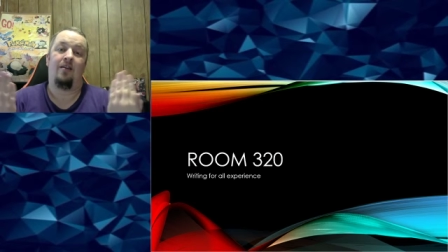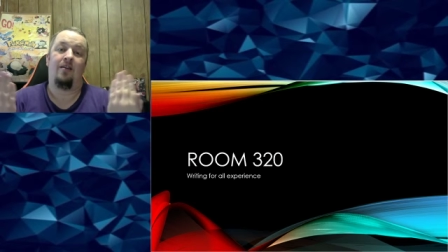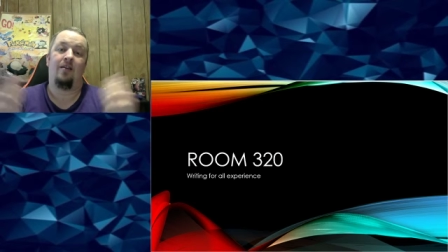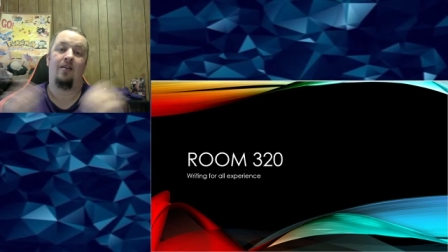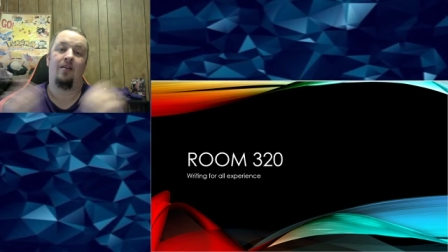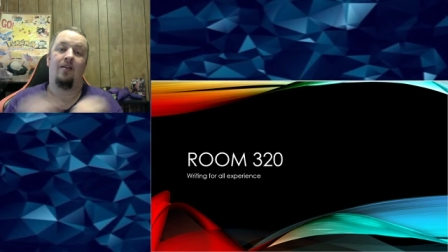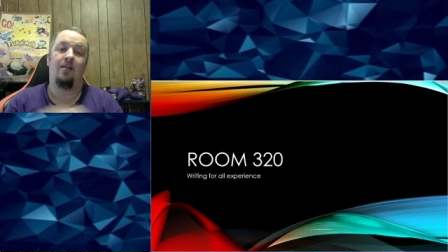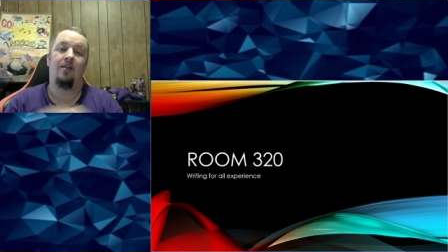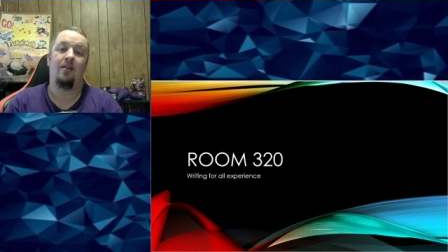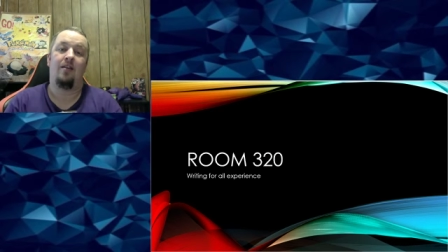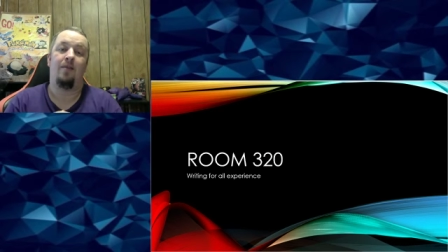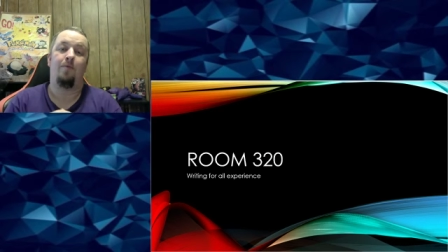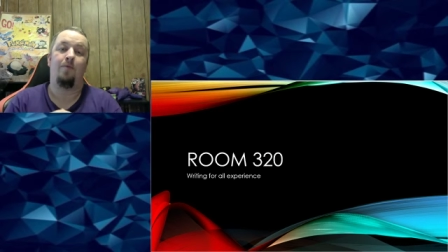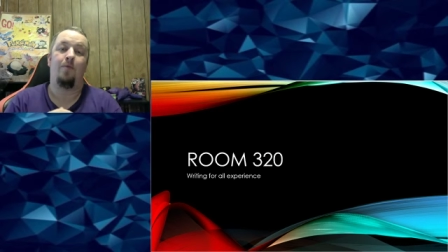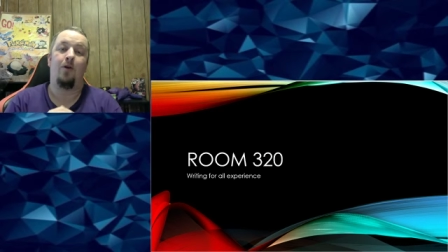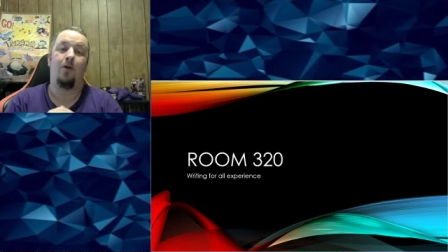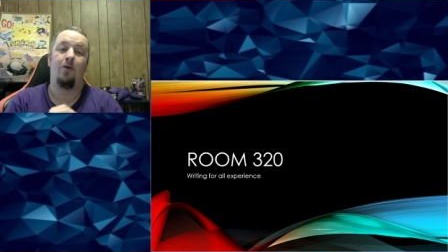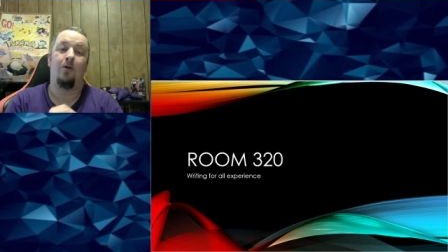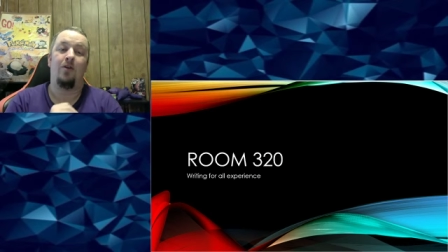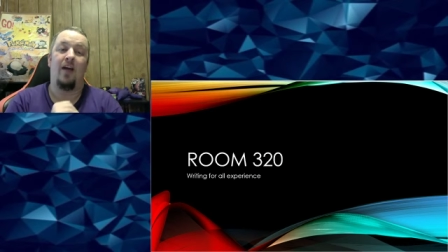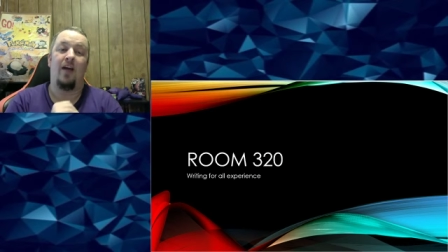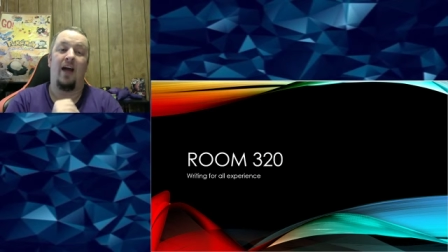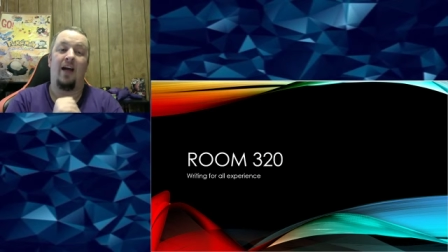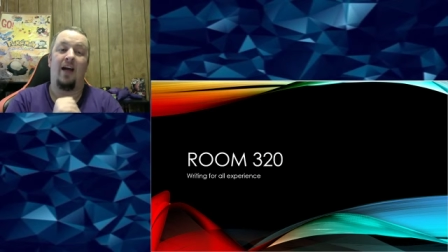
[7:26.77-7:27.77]
the
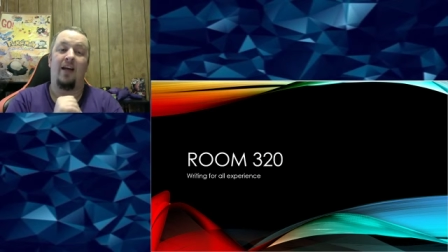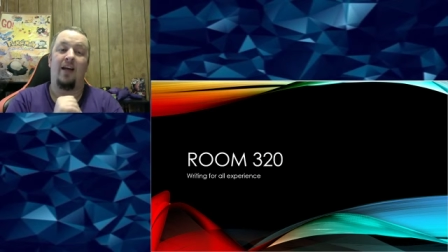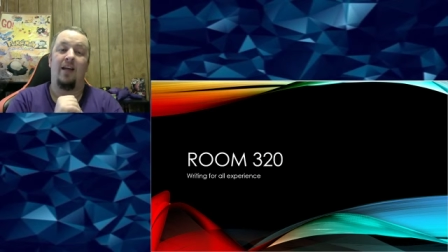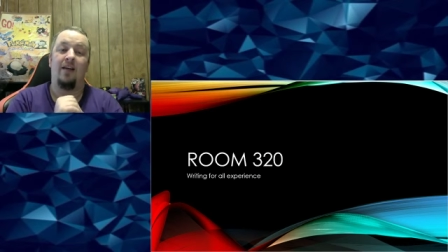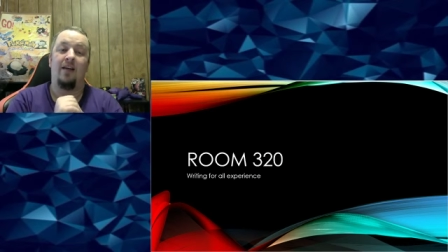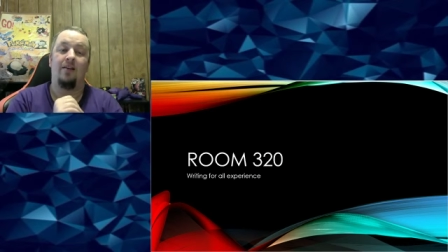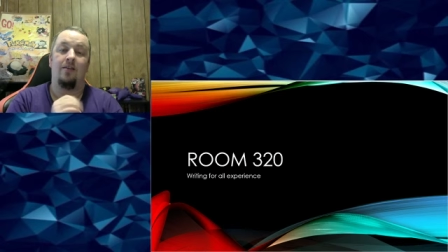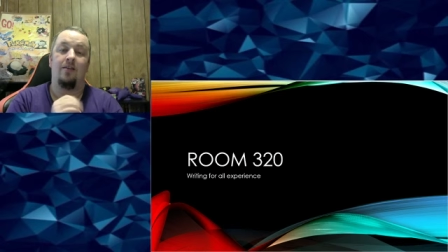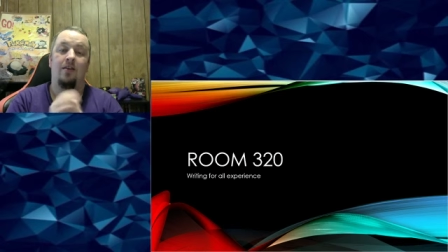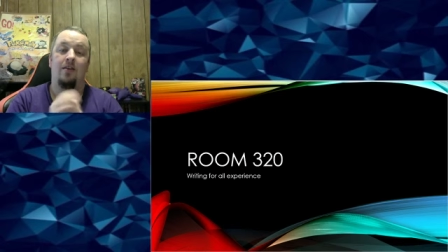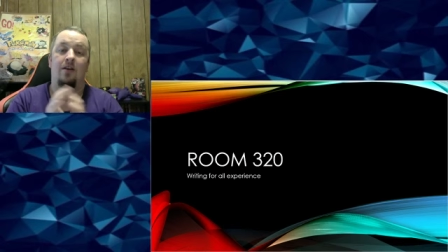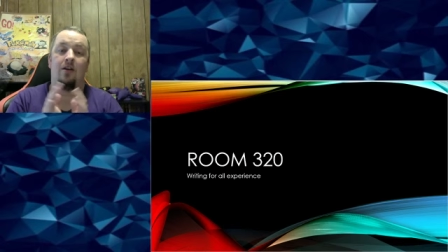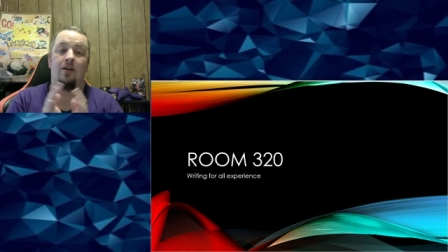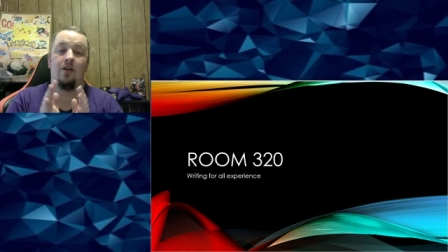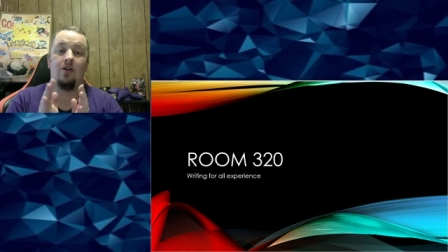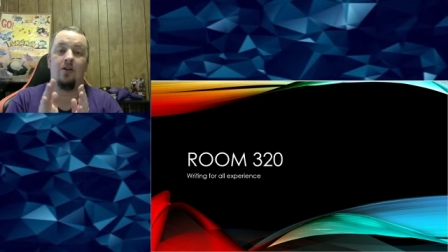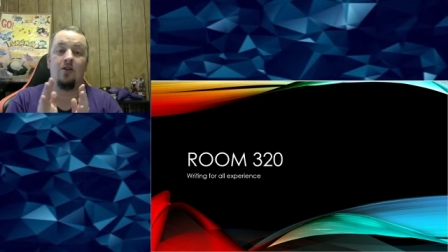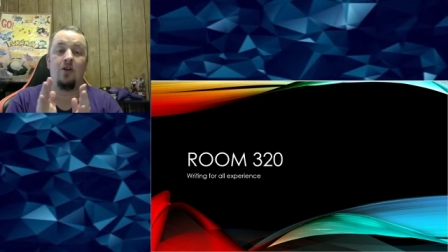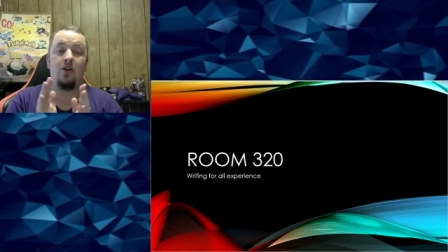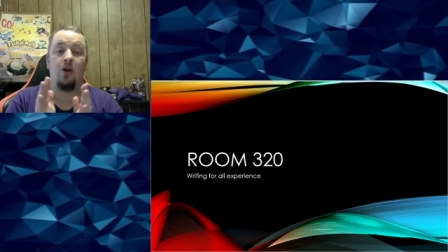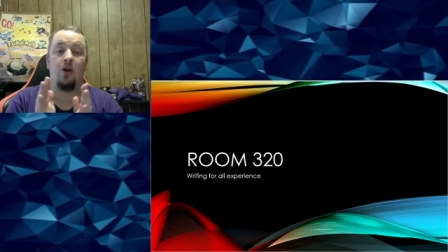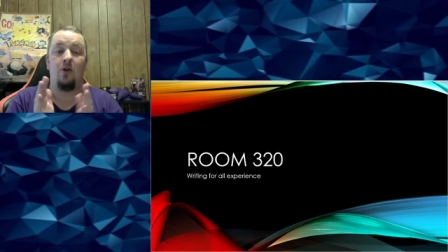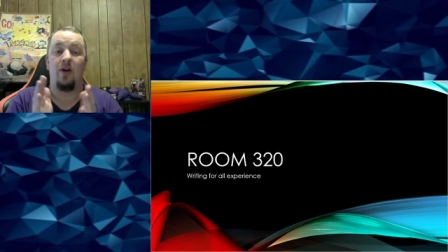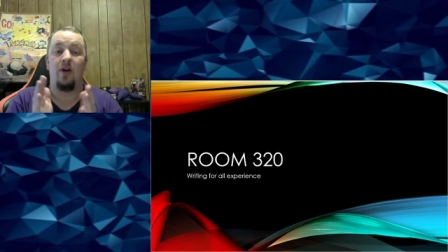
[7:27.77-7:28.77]
protagonist.
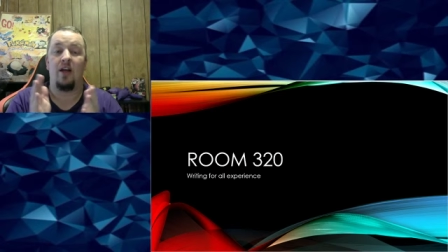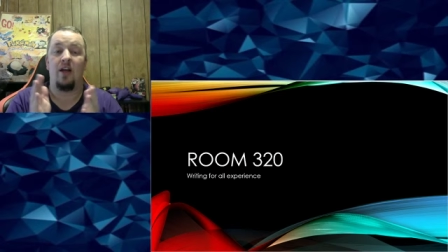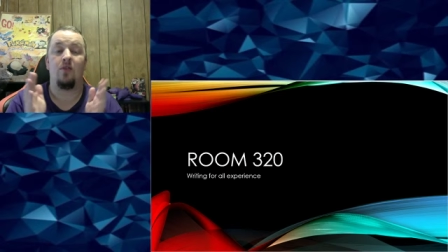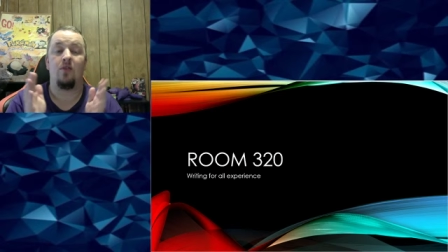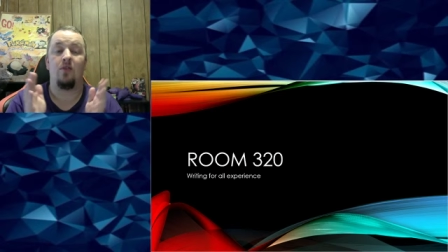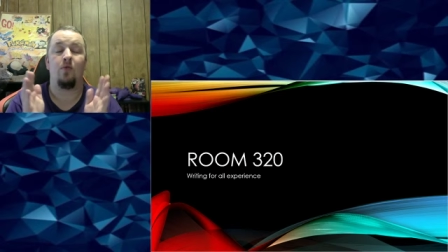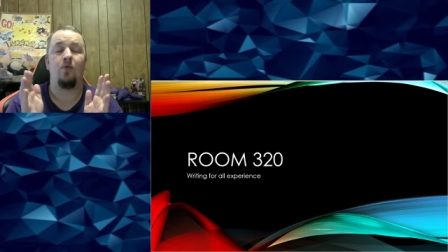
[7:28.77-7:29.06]
So it's